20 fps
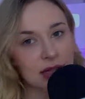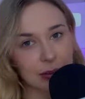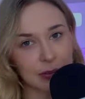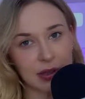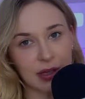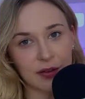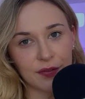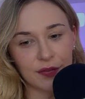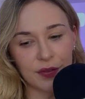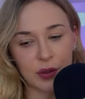
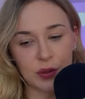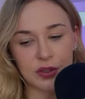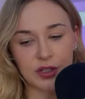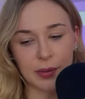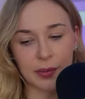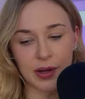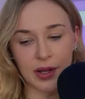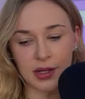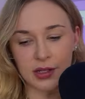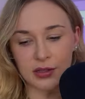coming in for you,
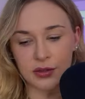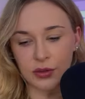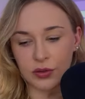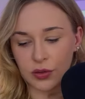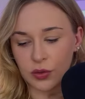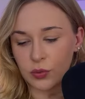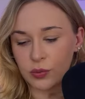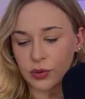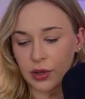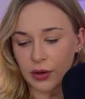Gemini. So don't
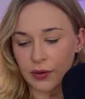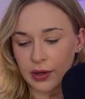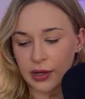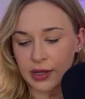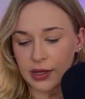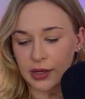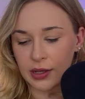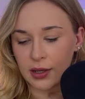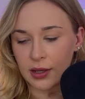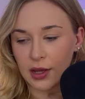you
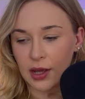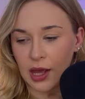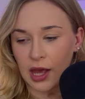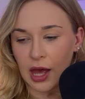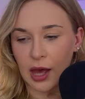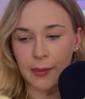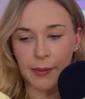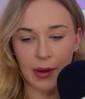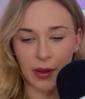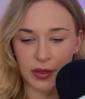worry
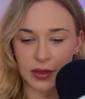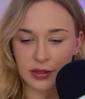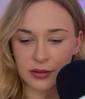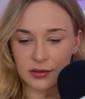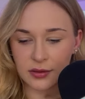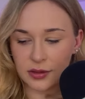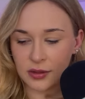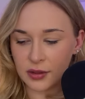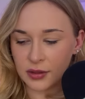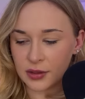about
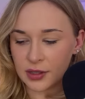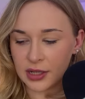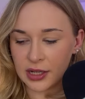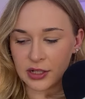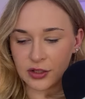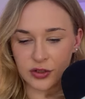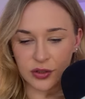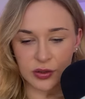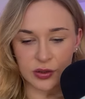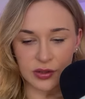the
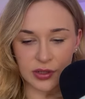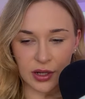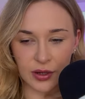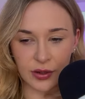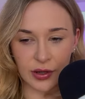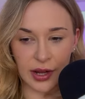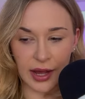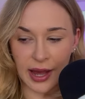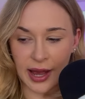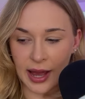issues that
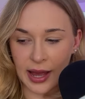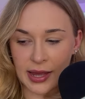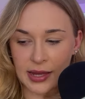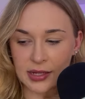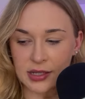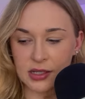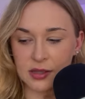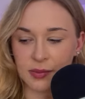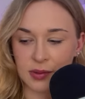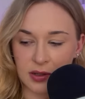are at
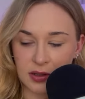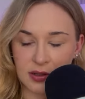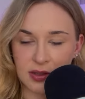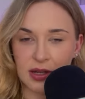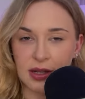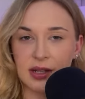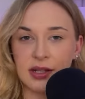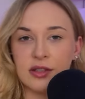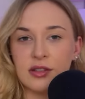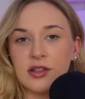hand, because
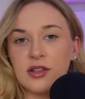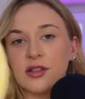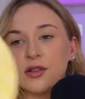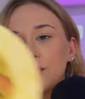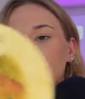that is just